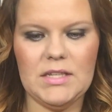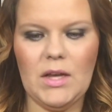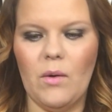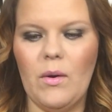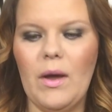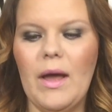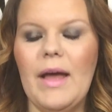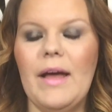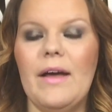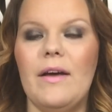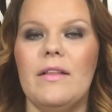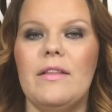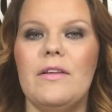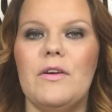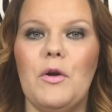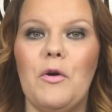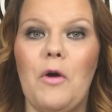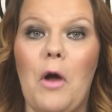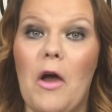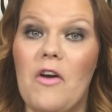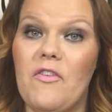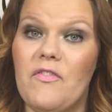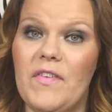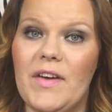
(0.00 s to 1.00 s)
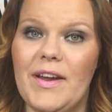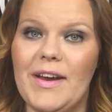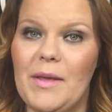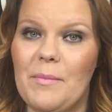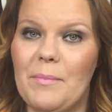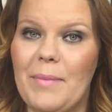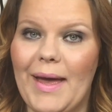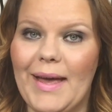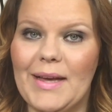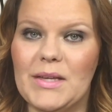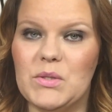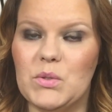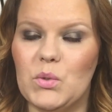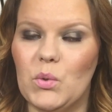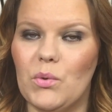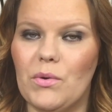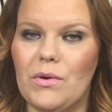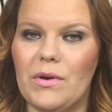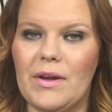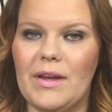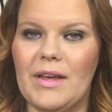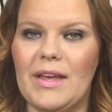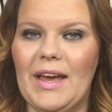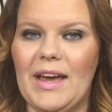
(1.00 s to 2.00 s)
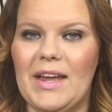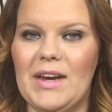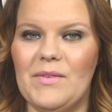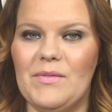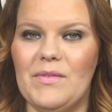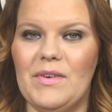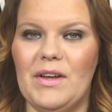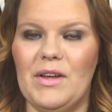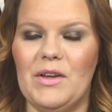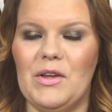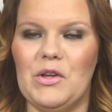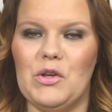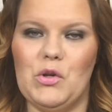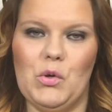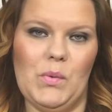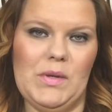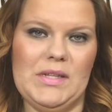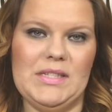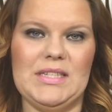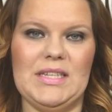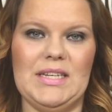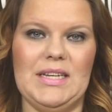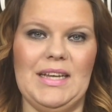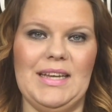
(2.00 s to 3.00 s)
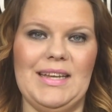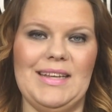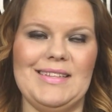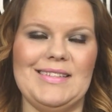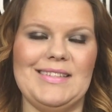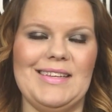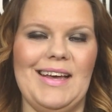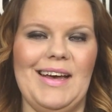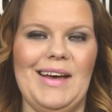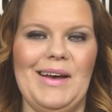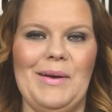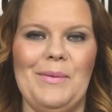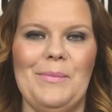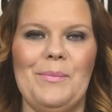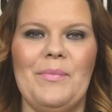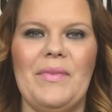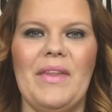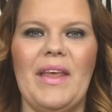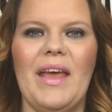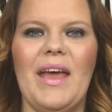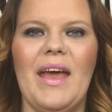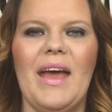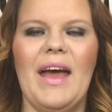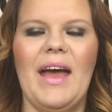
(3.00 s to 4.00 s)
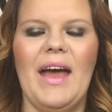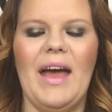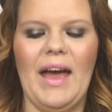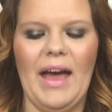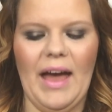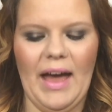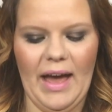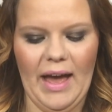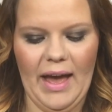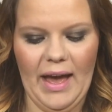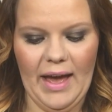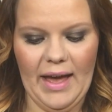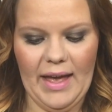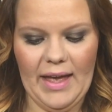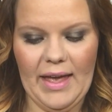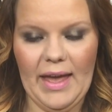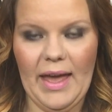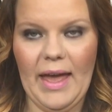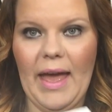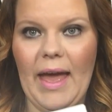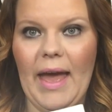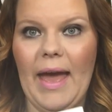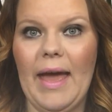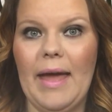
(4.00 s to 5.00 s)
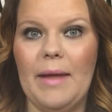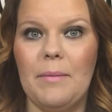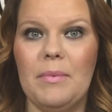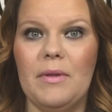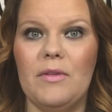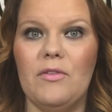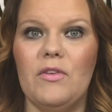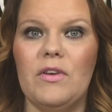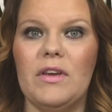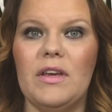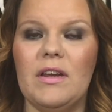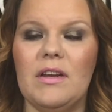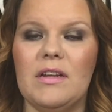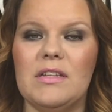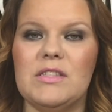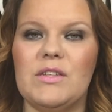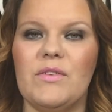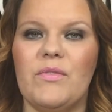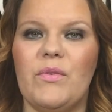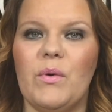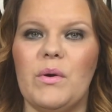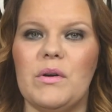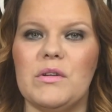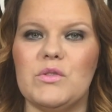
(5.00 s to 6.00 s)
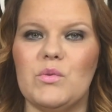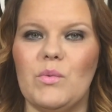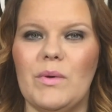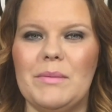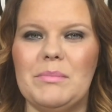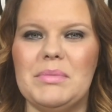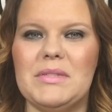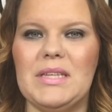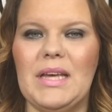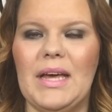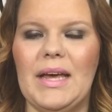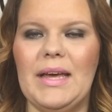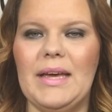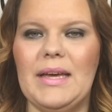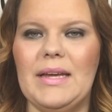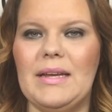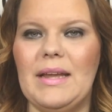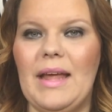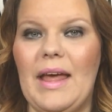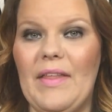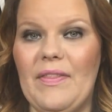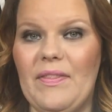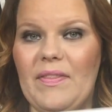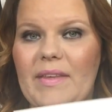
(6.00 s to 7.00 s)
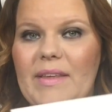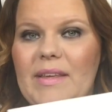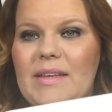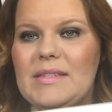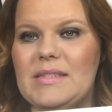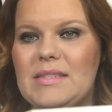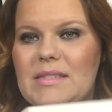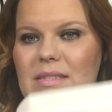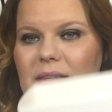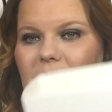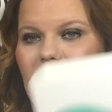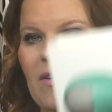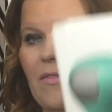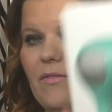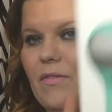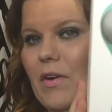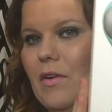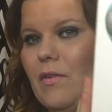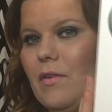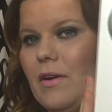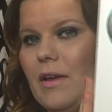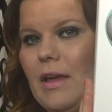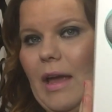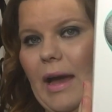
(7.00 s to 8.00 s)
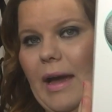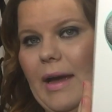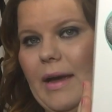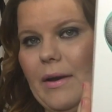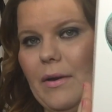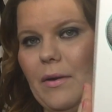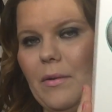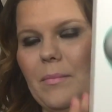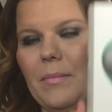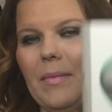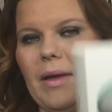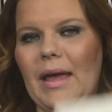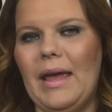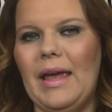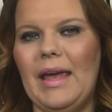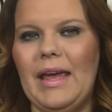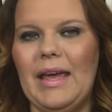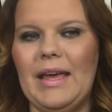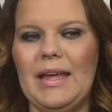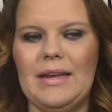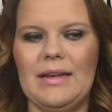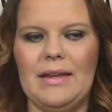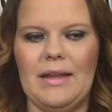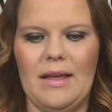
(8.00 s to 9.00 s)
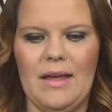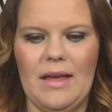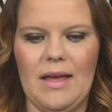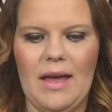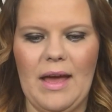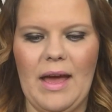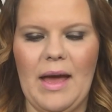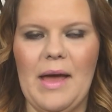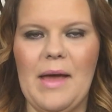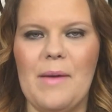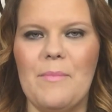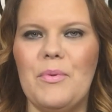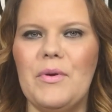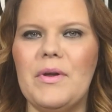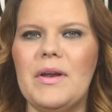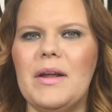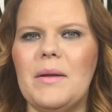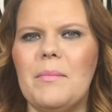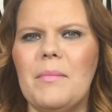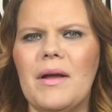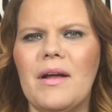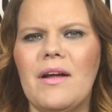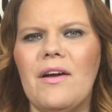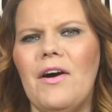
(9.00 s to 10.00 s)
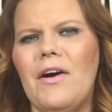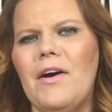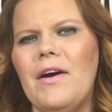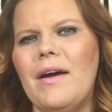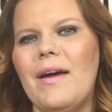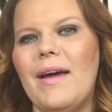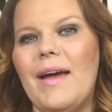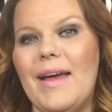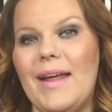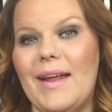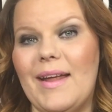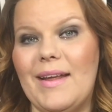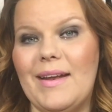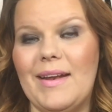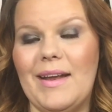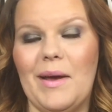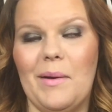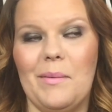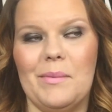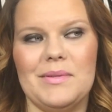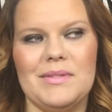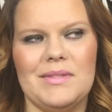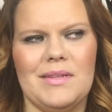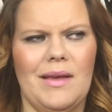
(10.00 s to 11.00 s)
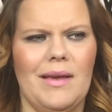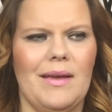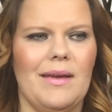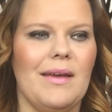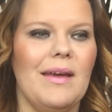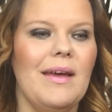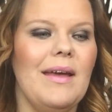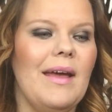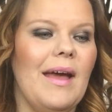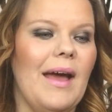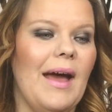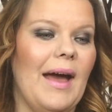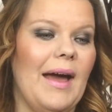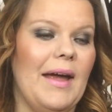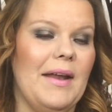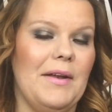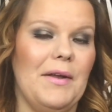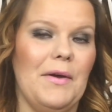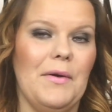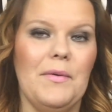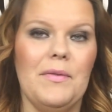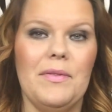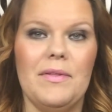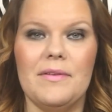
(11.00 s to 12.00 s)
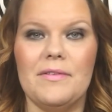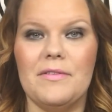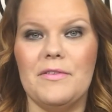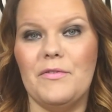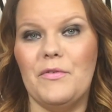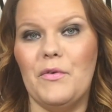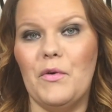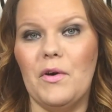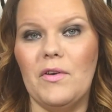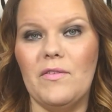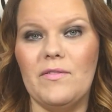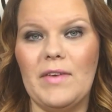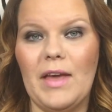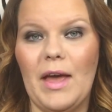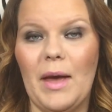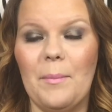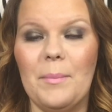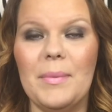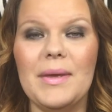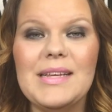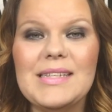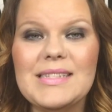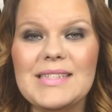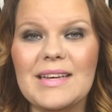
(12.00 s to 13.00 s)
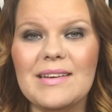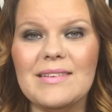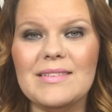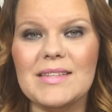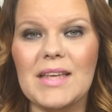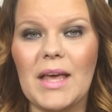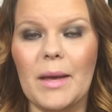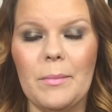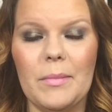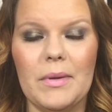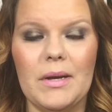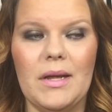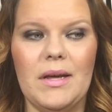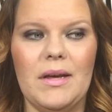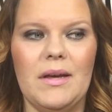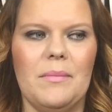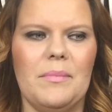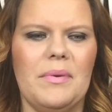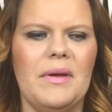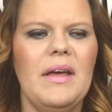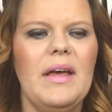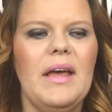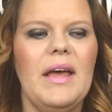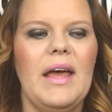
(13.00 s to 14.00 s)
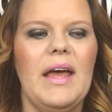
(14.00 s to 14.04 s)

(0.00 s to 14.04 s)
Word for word: so a little funny backstory, kind of a coincidence. Um, I had been looking on Sephora's website at this uh, very item and I had put it in my cart and I was like, I know the Sephora VIB sale's coming up